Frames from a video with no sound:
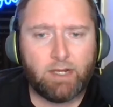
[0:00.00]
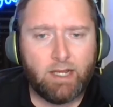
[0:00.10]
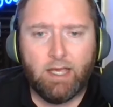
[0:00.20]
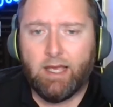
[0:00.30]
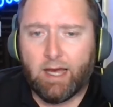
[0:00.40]
And
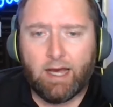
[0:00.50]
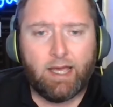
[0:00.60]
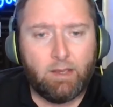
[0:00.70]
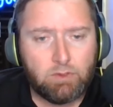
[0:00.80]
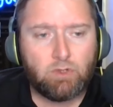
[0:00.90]
uh,
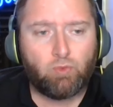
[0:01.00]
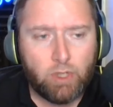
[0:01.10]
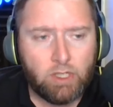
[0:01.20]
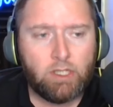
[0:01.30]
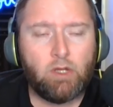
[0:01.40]
it was a
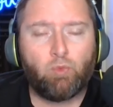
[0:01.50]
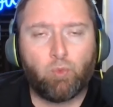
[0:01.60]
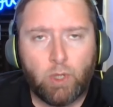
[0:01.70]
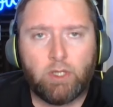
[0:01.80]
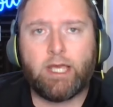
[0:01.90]
really,
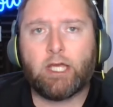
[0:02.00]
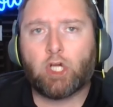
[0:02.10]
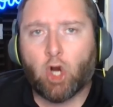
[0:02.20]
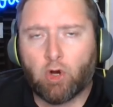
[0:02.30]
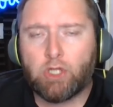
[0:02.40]
really
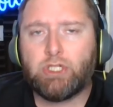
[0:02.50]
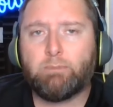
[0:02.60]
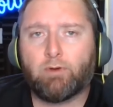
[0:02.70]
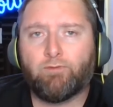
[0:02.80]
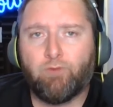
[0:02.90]
encouraging
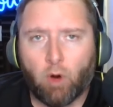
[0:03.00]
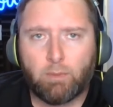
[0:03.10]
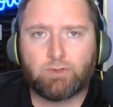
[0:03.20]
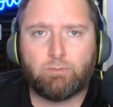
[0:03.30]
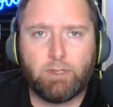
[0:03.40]

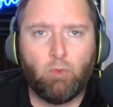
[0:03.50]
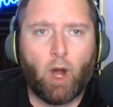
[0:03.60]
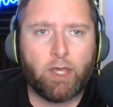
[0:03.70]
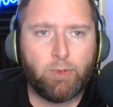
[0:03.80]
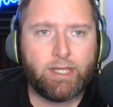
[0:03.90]
performance for
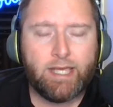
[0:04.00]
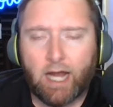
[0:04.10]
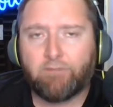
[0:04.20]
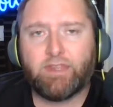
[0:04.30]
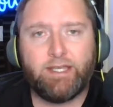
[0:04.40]
BYU to get
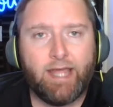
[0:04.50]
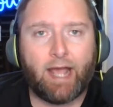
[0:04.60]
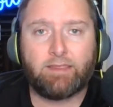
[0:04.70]
off the deck.